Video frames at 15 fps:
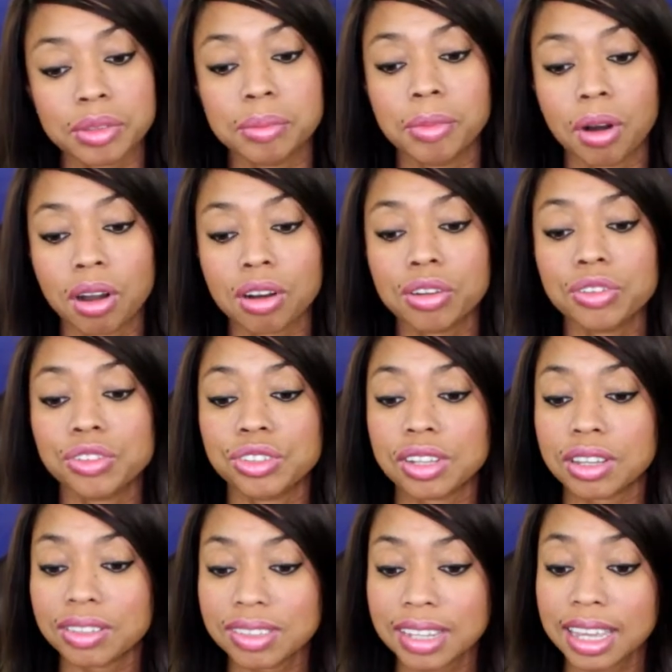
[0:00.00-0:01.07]
morrow
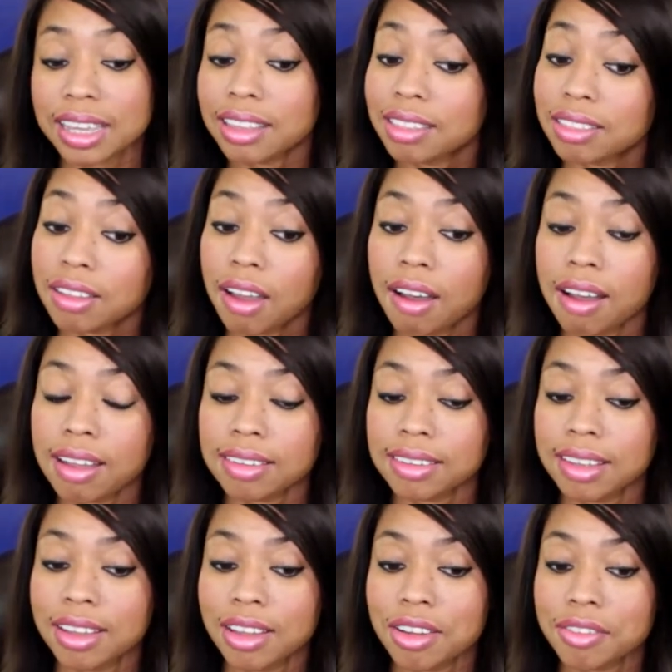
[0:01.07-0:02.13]
shall take thought
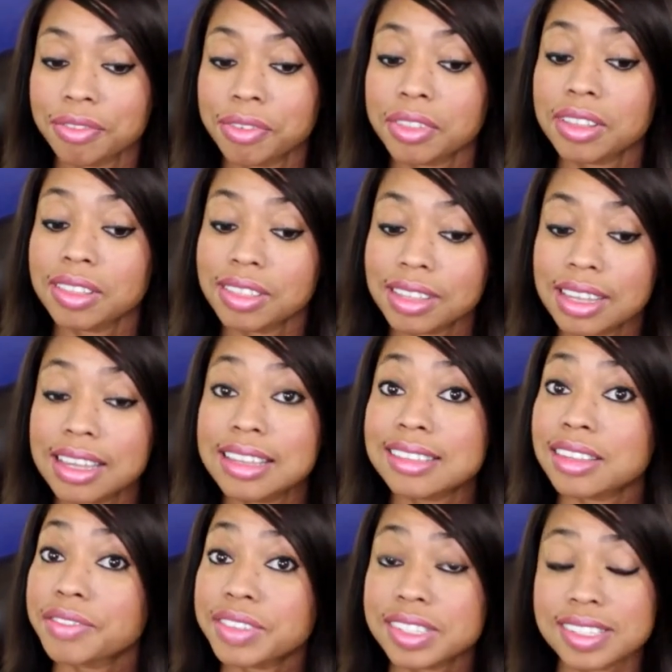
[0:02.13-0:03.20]
for the
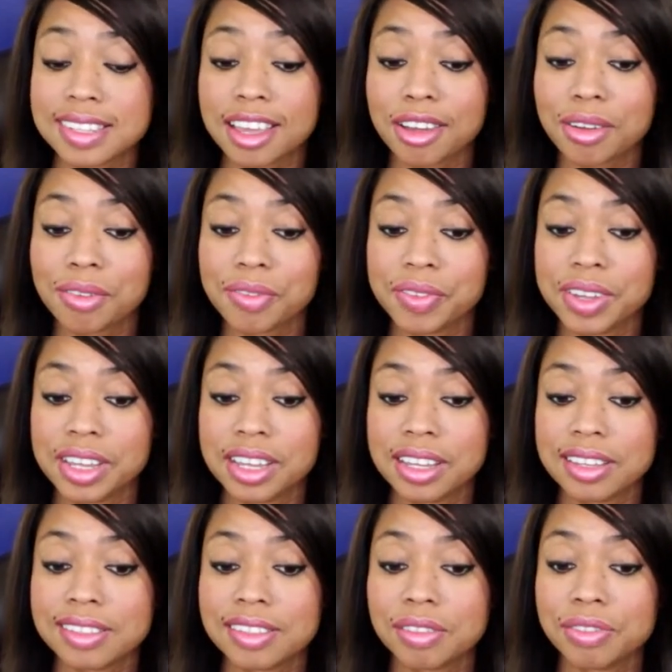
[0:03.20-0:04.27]
things of itself.
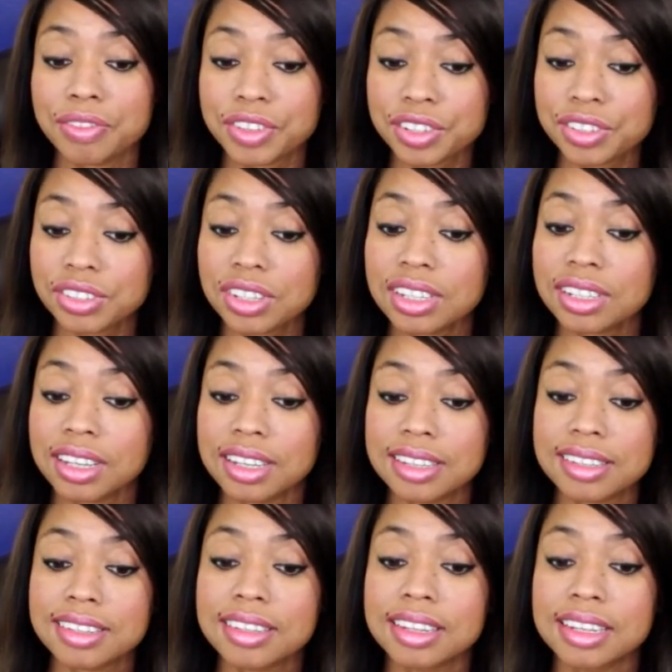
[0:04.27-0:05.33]
Sufficient
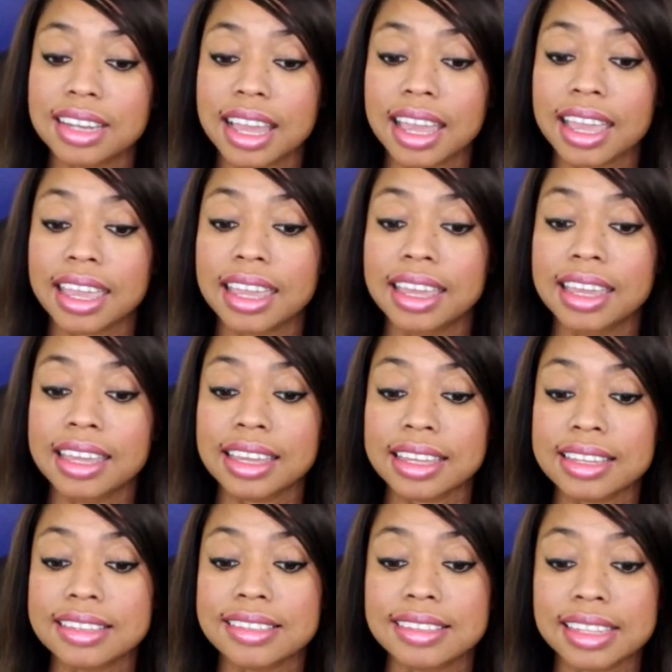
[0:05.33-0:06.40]
unto the day
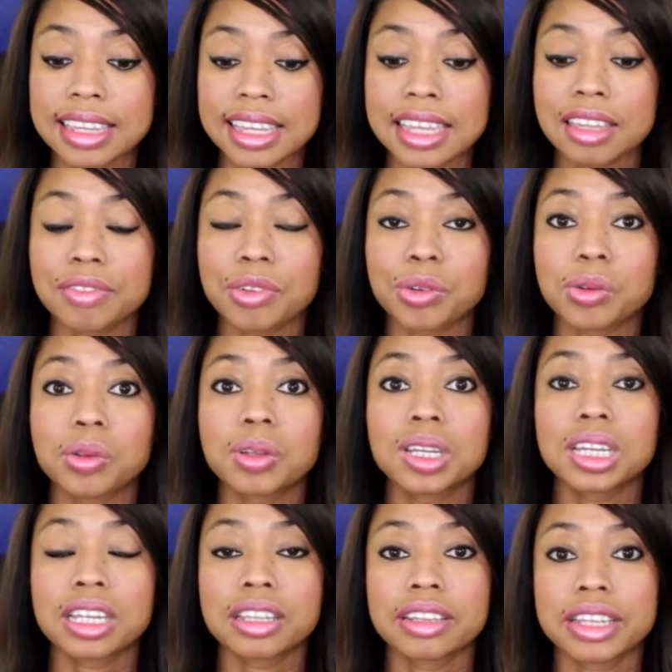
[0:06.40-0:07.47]
is the evil
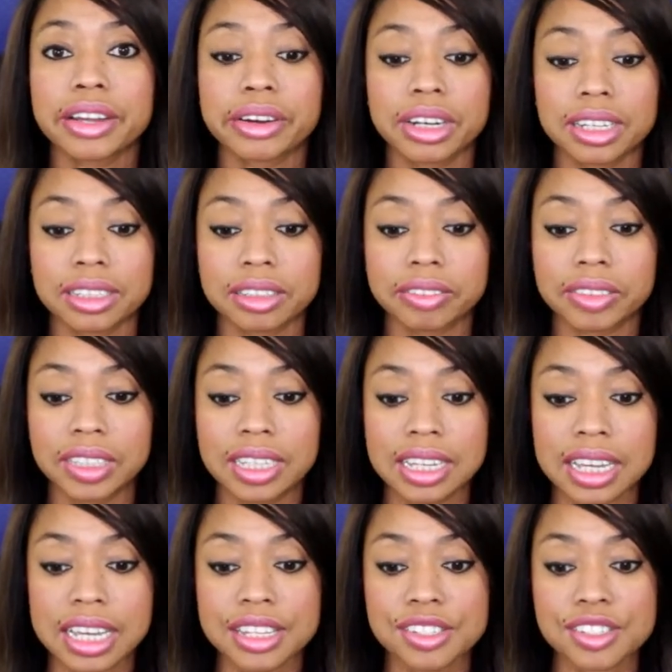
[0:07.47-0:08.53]
thereof."
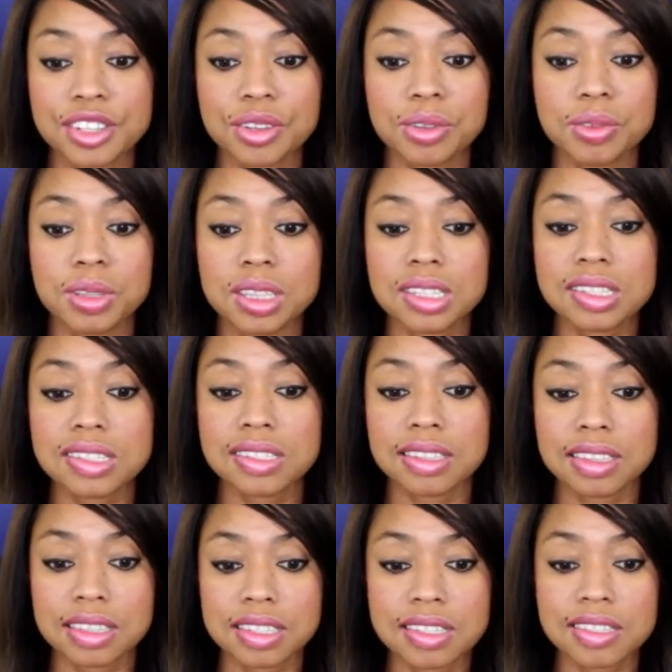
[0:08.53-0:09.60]
And so this
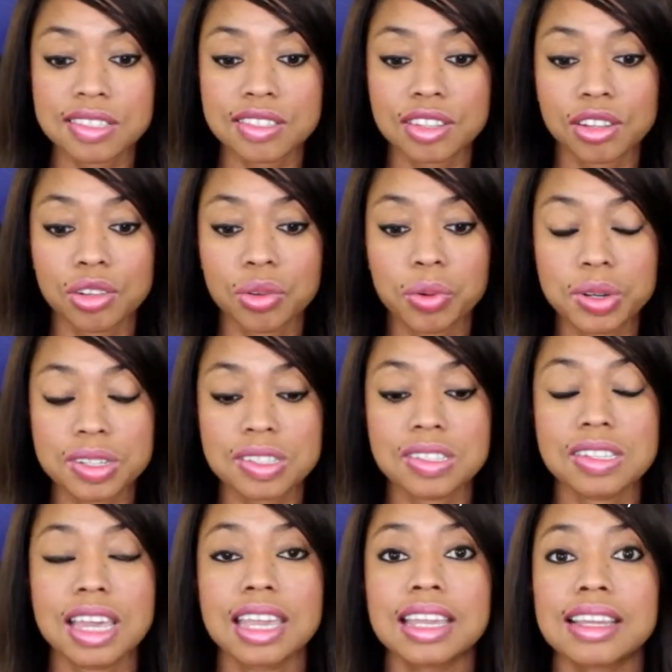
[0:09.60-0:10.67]
is the Lord
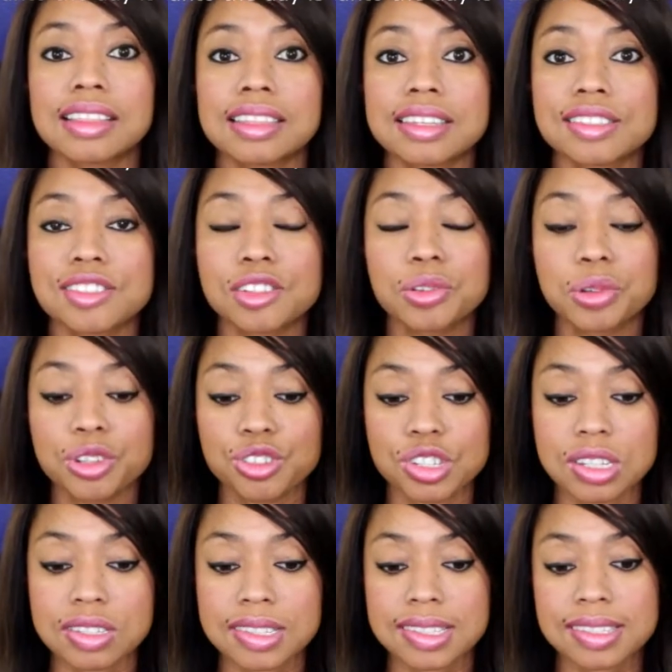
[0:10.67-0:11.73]
saying this, Lord
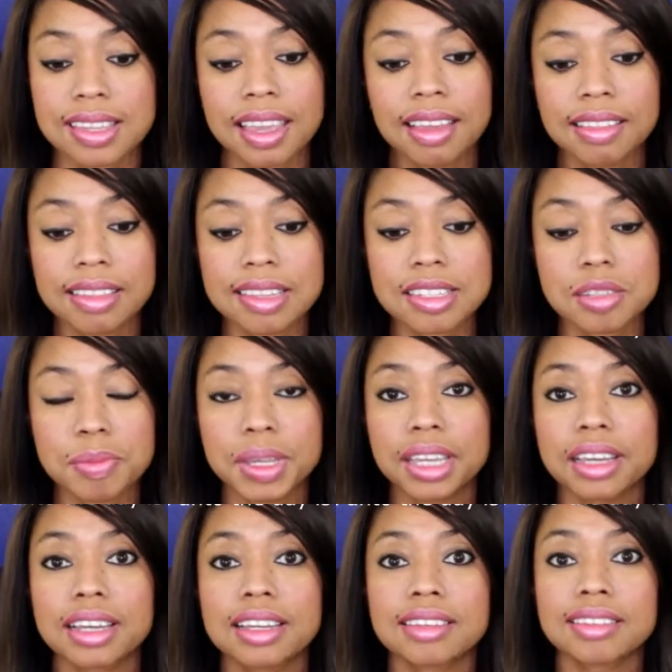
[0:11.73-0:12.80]
Jesus saying this,
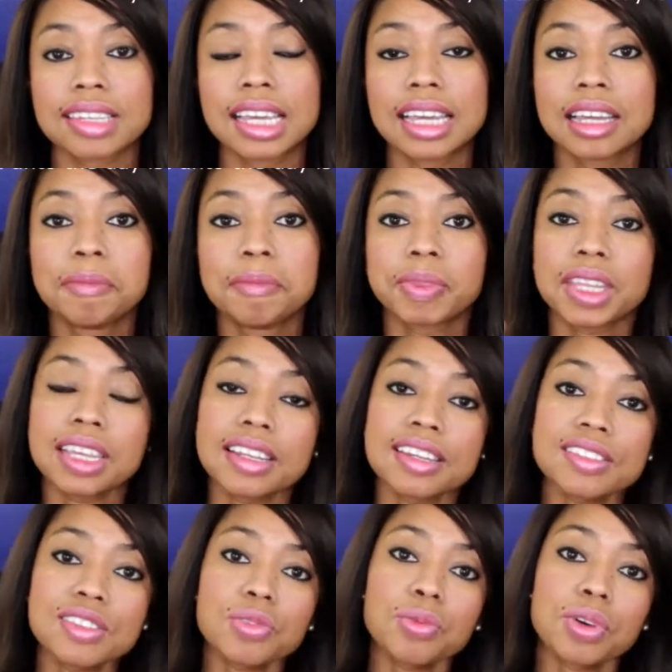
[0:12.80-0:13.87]
because He
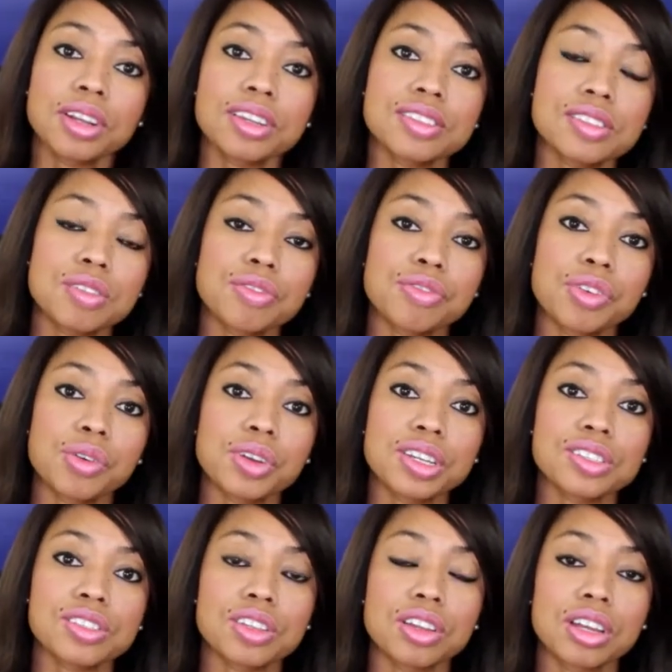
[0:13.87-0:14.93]
doesn't want us to
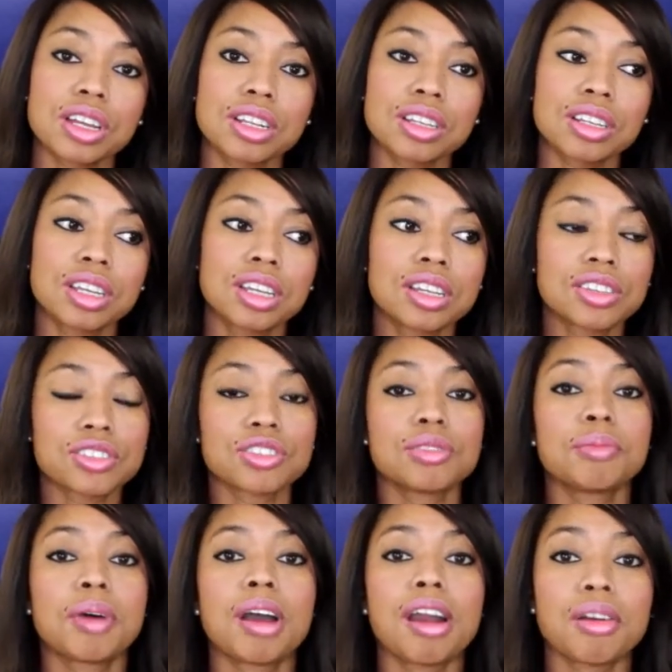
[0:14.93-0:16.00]
focus on
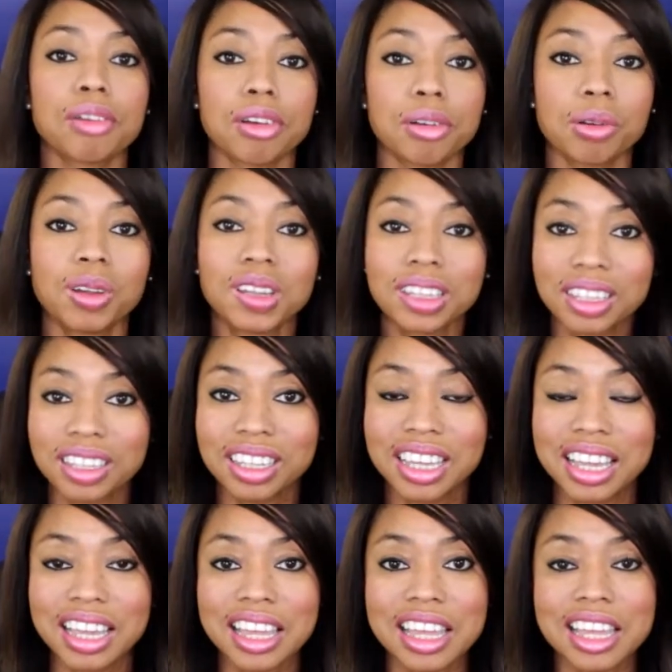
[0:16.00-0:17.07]
tomorrow.
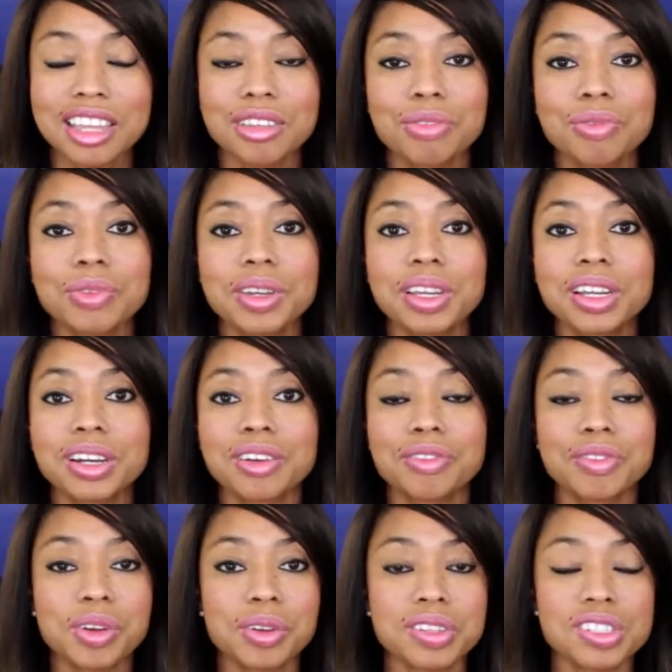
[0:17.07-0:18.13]
If
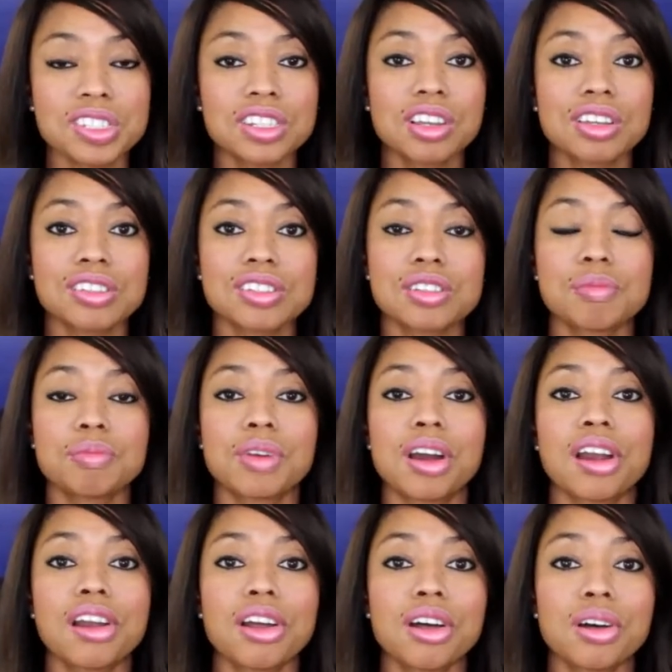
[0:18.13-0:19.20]
we're focusing on
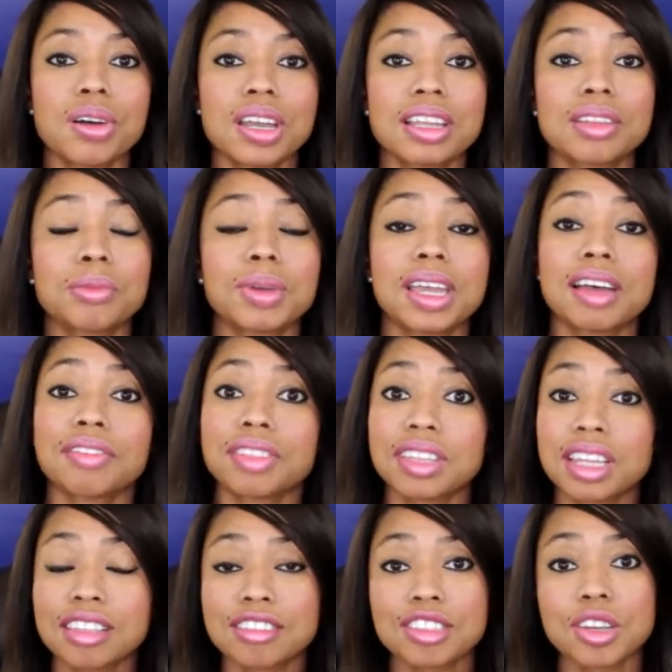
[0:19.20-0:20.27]
tomorrow and then we have
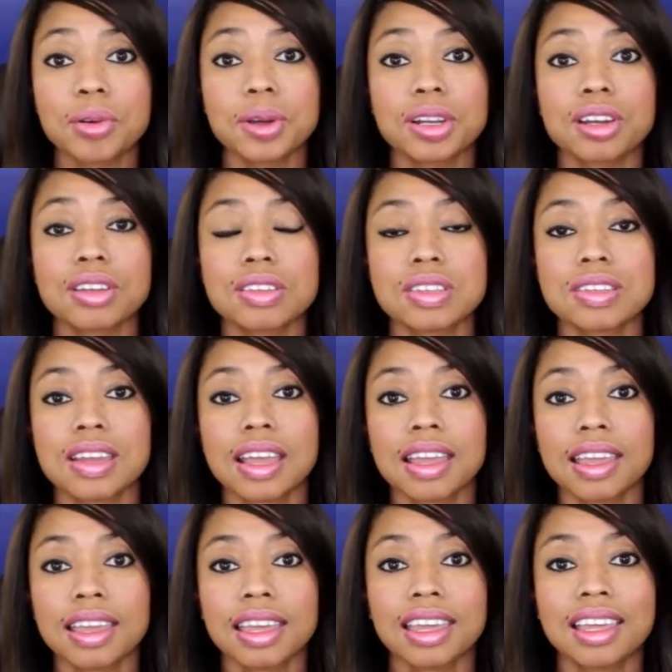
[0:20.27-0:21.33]
things going on
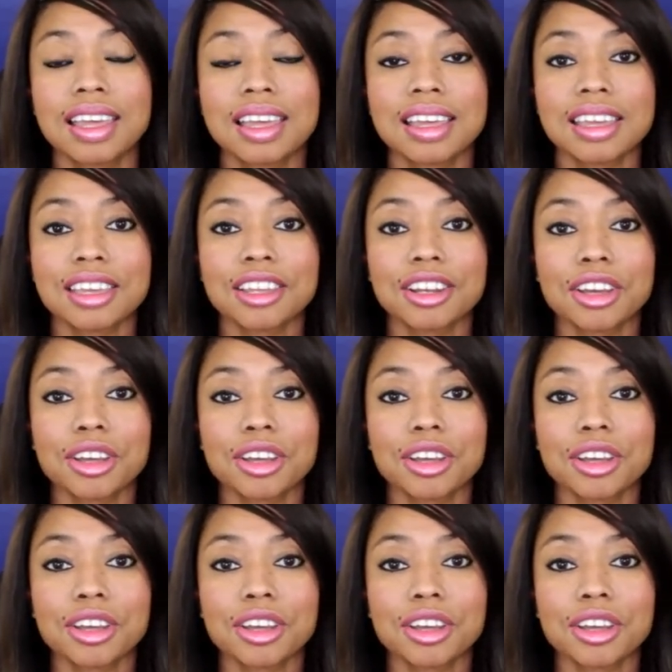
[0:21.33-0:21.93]
today, you